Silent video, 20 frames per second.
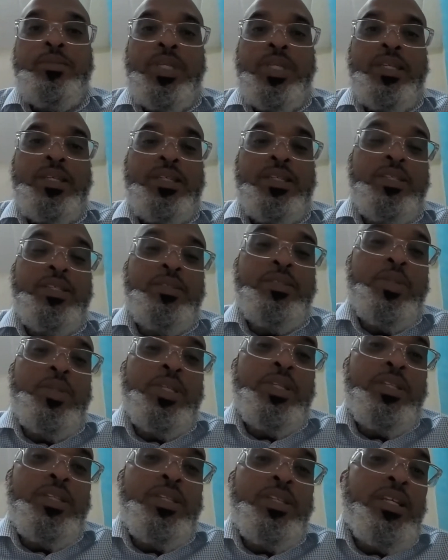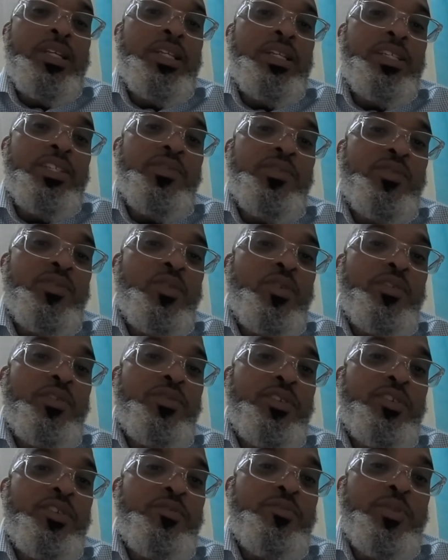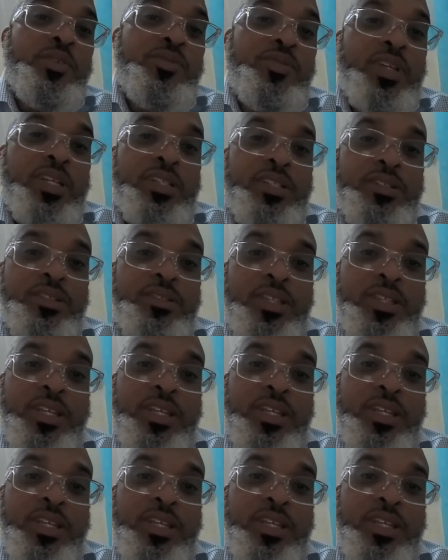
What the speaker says: cases might need at least 4 or 5 professionals